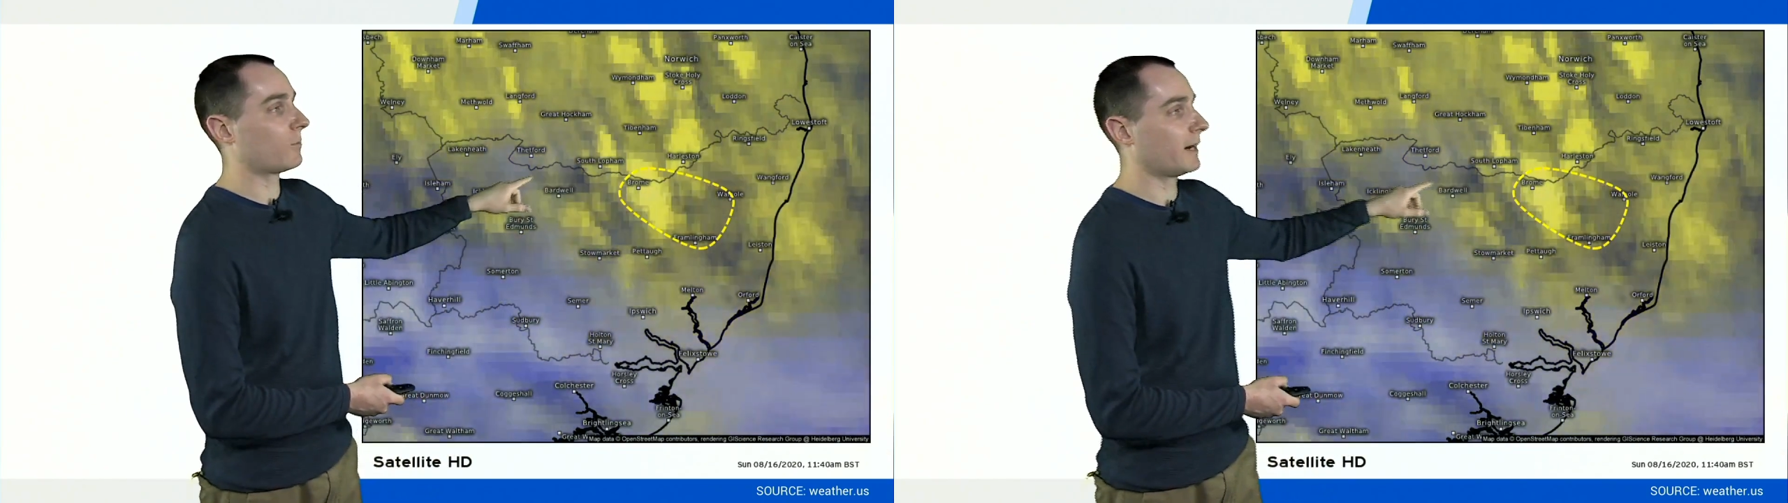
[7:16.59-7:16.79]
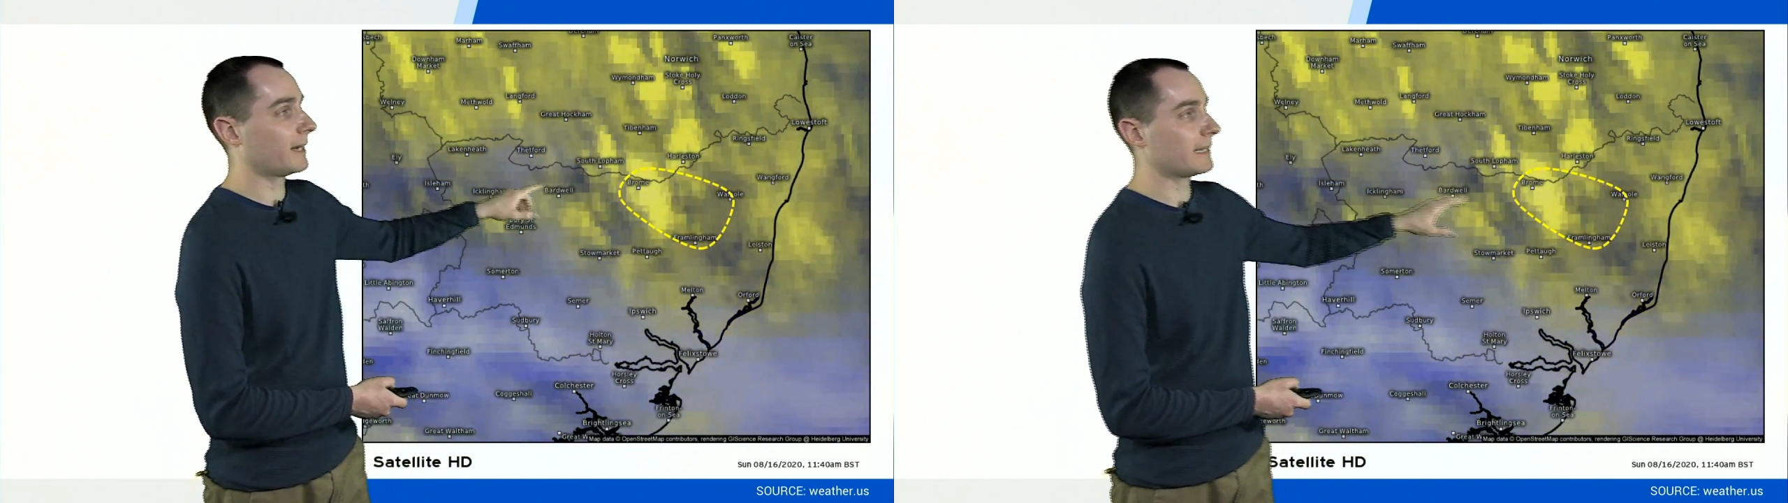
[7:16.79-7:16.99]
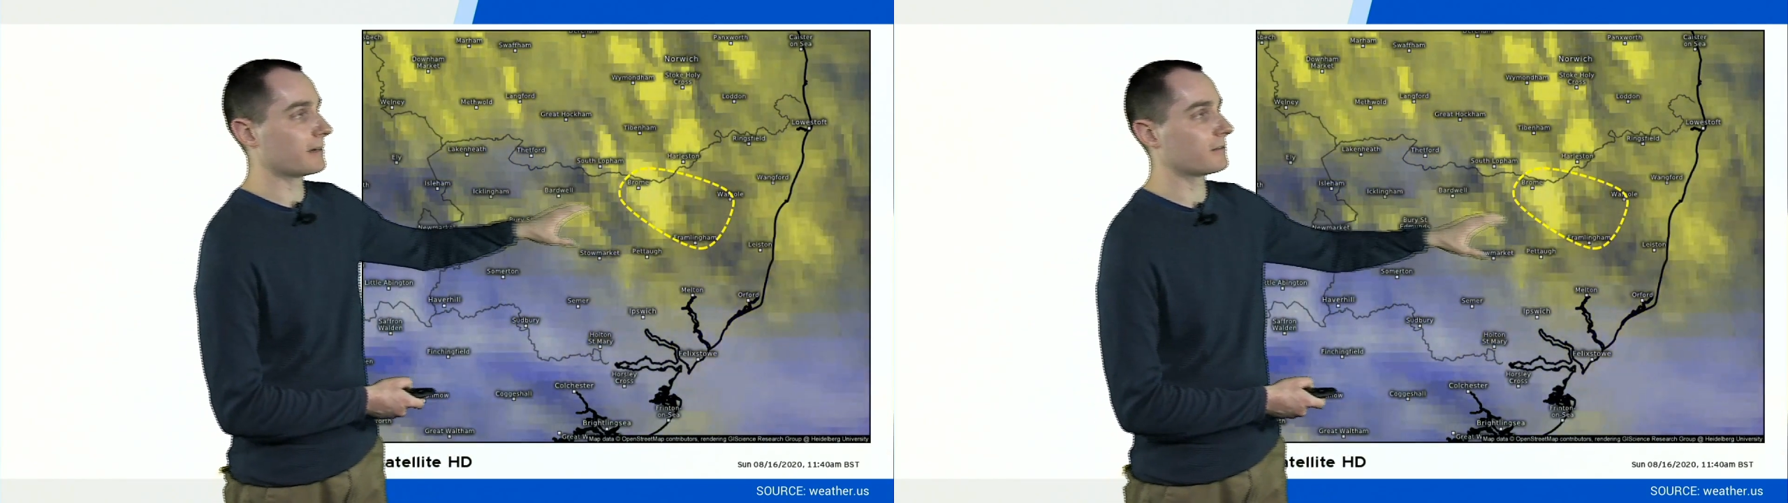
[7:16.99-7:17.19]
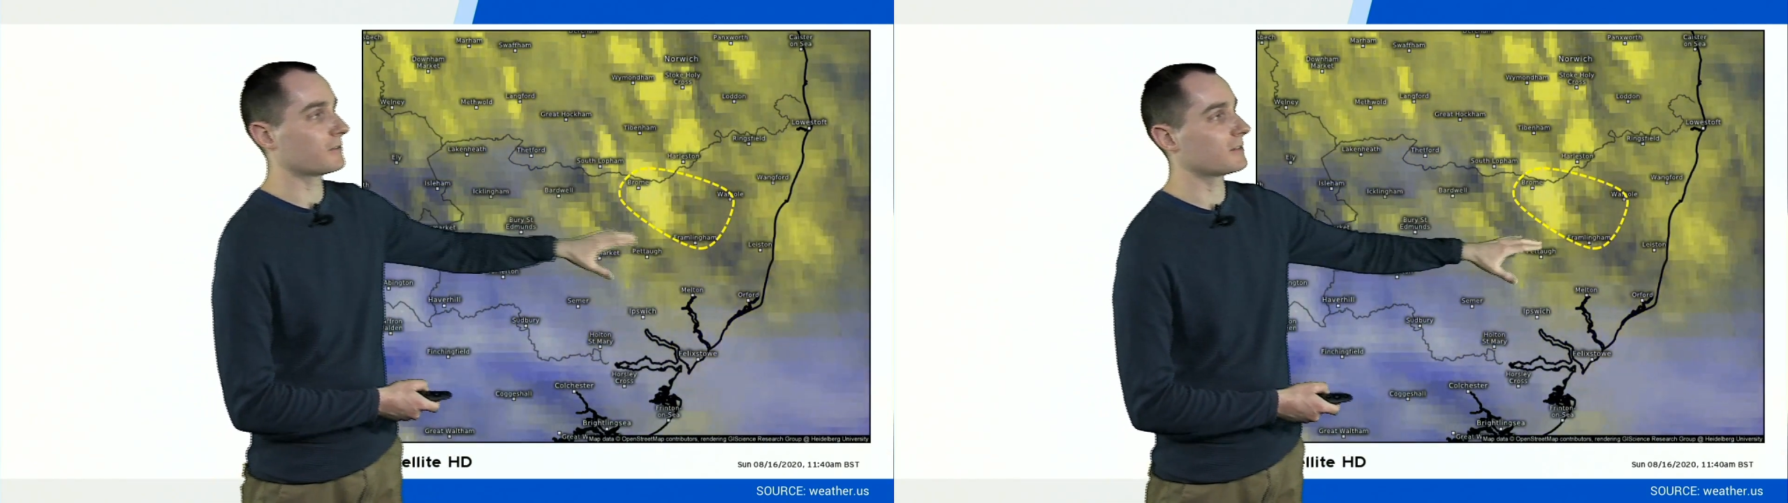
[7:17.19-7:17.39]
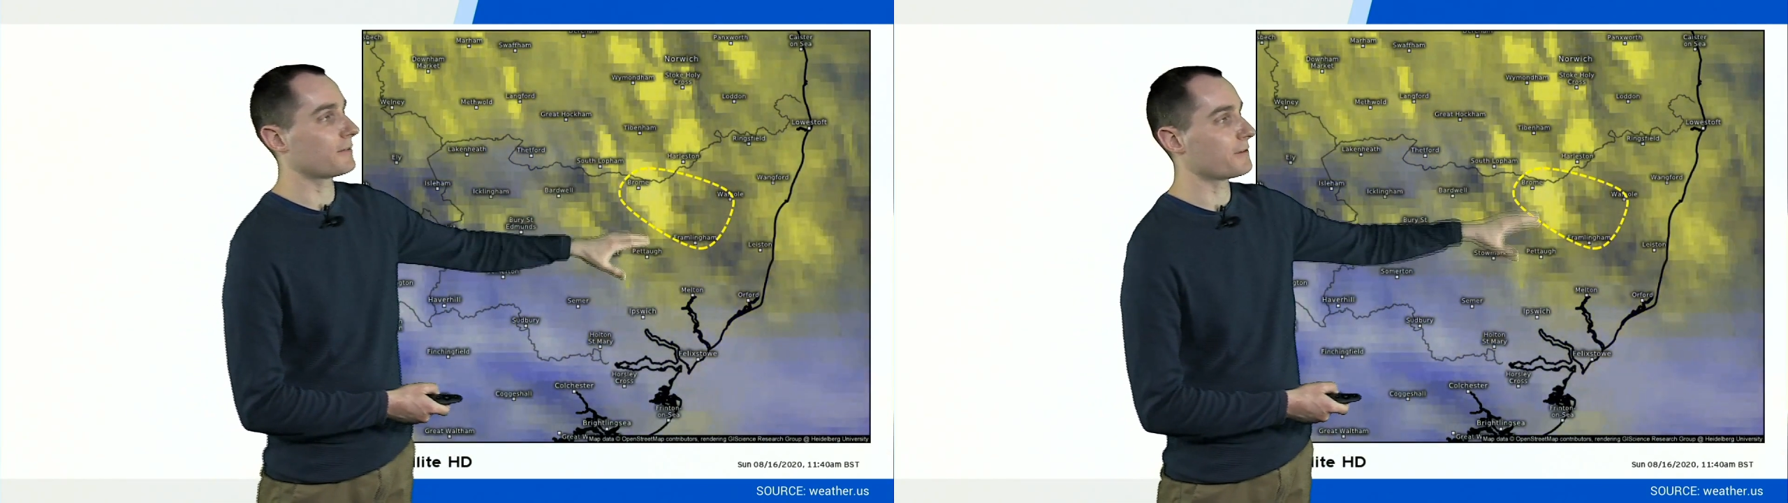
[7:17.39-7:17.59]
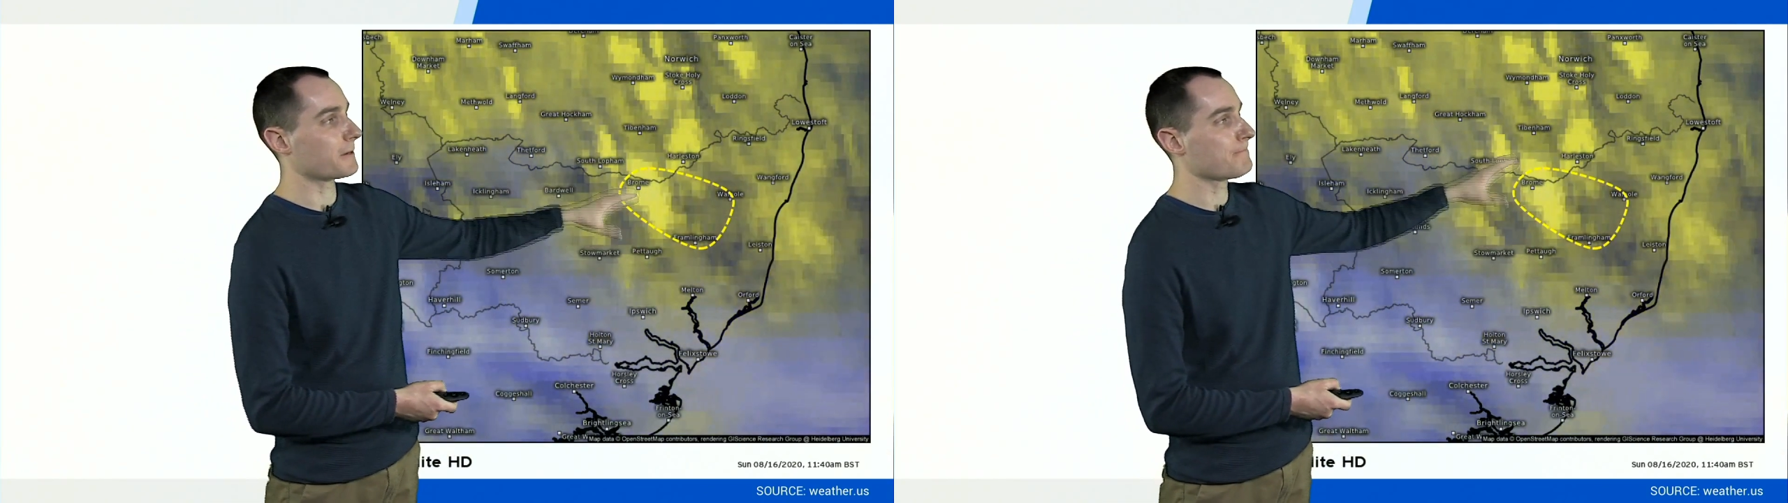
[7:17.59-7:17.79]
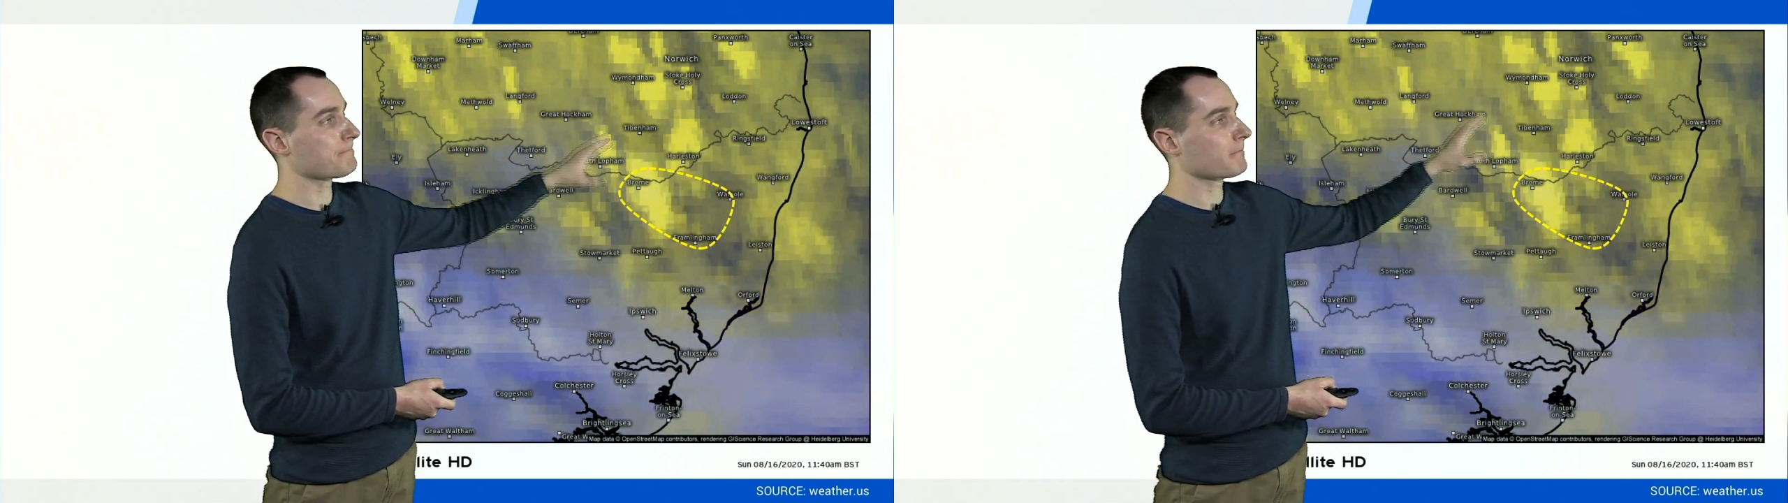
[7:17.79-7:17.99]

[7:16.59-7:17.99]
widely across Suffolk